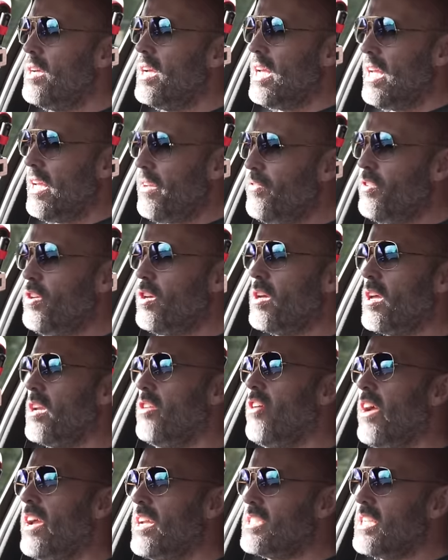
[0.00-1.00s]
if you're going
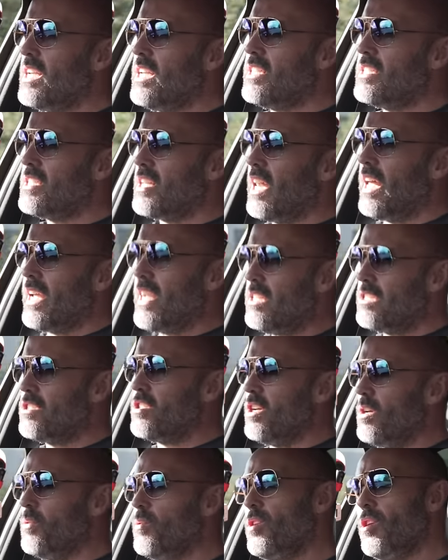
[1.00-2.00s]
to exit into lane
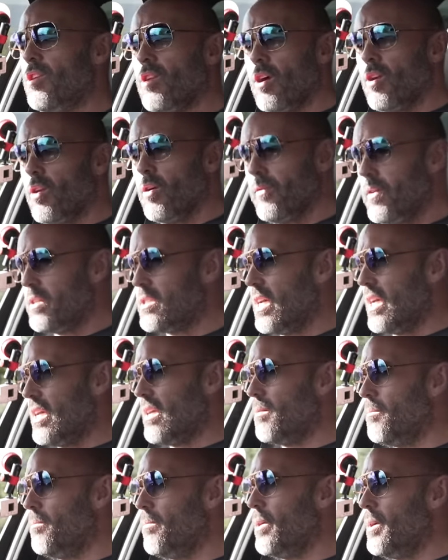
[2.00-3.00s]
two and you're not
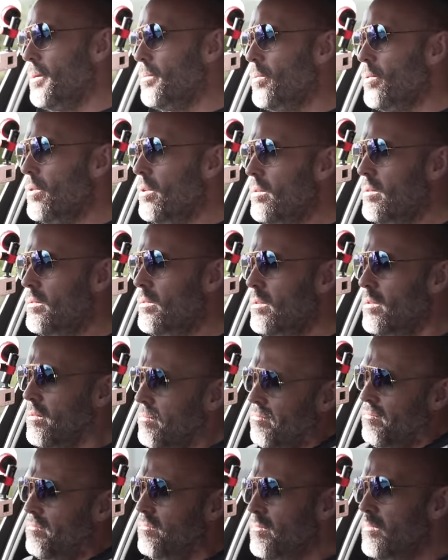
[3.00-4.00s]
overtaking people,
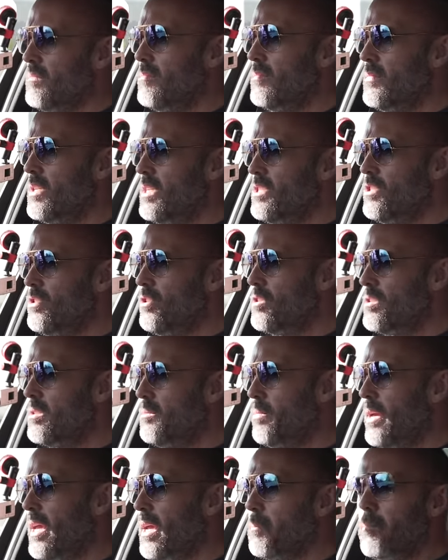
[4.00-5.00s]
it's just a
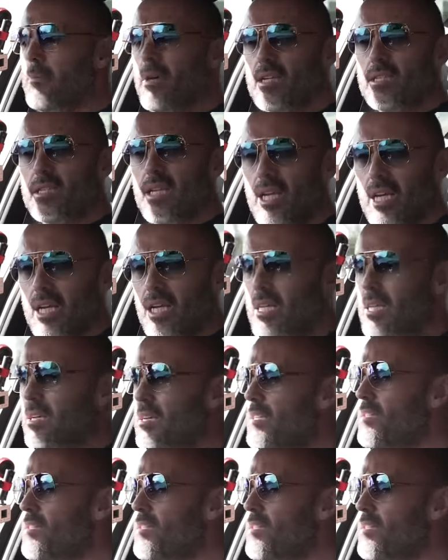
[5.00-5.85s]
big mislead.